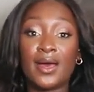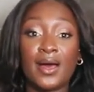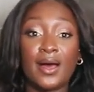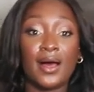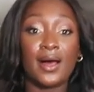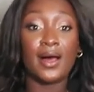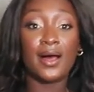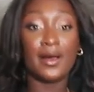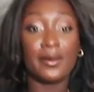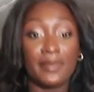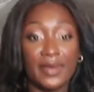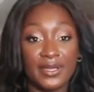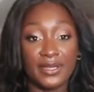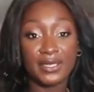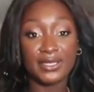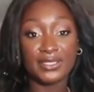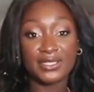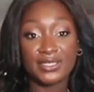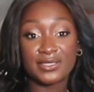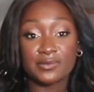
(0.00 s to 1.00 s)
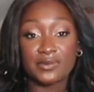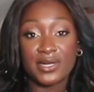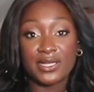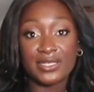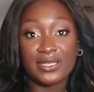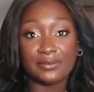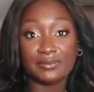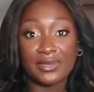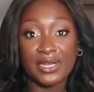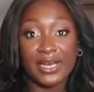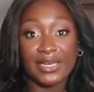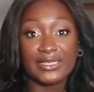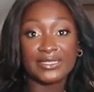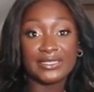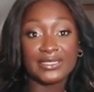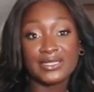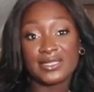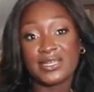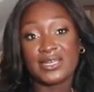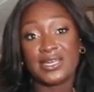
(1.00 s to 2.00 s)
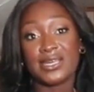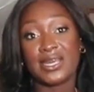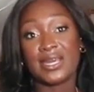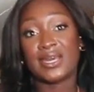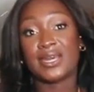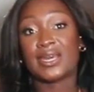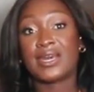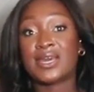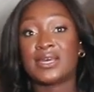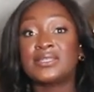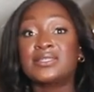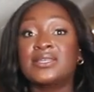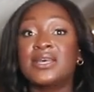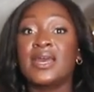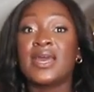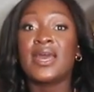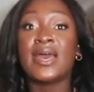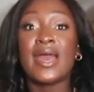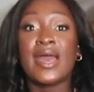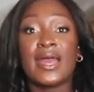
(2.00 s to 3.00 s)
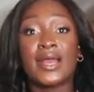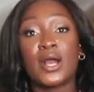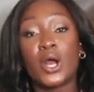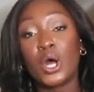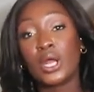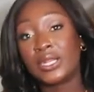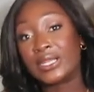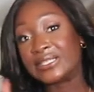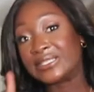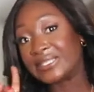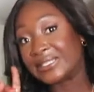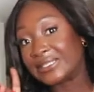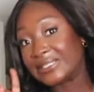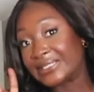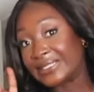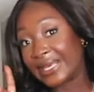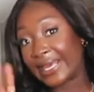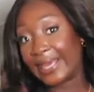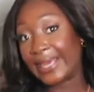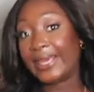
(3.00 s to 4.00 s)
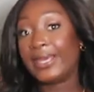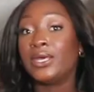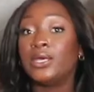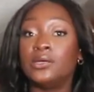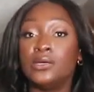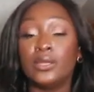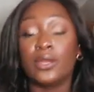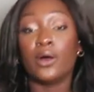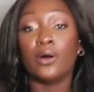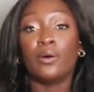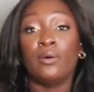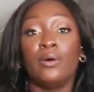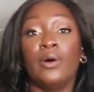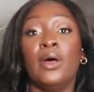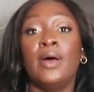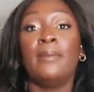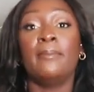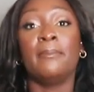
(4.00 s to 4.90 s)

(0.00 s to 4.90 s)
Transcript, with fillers: Um, and then just wear some nice sneakers and call it a day, you know.